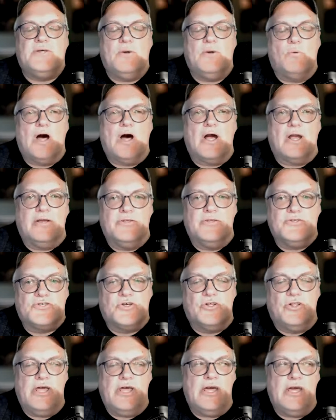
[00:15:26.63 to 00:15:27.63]
at Watkins
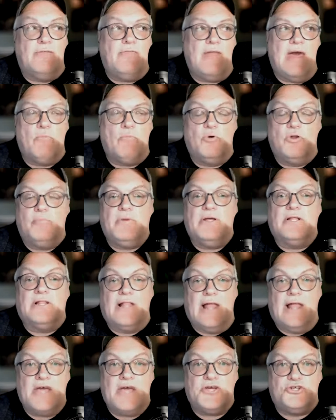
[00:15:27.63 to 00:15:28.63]
Glen, that would have been
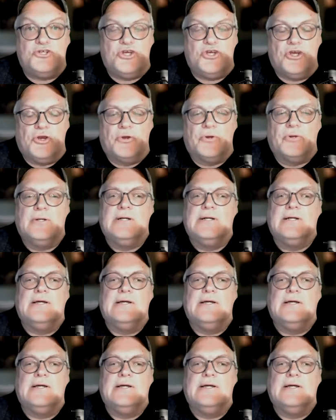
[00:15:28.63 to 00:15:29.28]
last year,